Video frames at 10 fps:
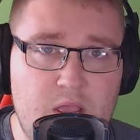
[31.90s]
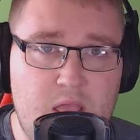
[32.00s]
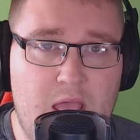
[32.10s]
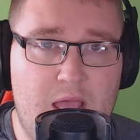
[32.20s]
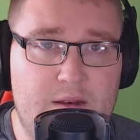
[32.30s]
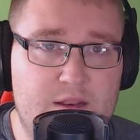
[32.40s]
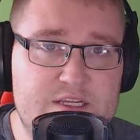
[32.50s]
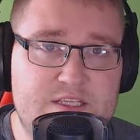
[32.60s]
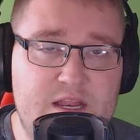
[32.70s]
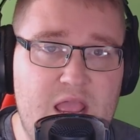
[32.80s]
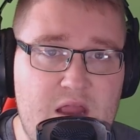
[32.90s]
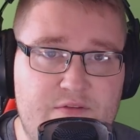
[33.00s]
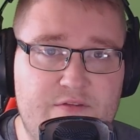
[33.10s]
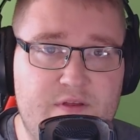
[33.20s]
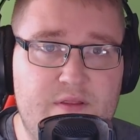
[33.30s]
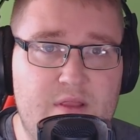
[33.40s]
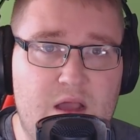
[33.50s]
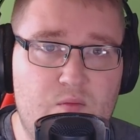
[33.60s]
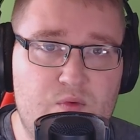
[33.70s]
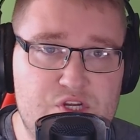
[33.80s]
and listing everything
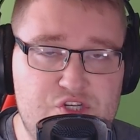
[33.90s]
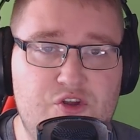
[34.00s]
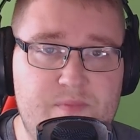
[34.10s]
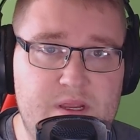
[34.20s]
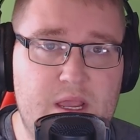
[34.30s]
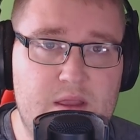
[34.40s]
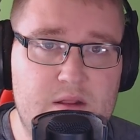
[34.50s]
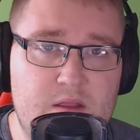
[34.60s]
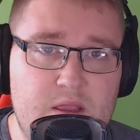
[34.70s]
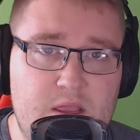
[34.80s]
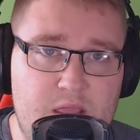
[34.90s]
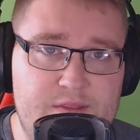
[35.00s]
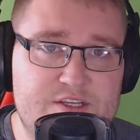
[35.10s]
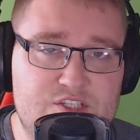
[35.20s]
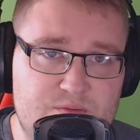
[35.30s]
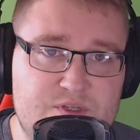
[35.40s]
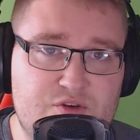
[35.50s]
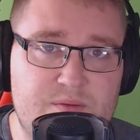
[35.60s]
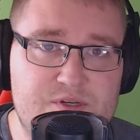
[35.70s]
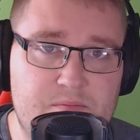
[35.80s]
that we should be getting in this
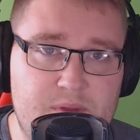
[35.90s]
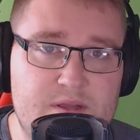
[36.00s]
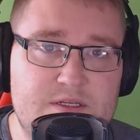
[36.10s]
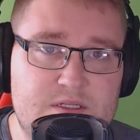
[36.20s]
subscription based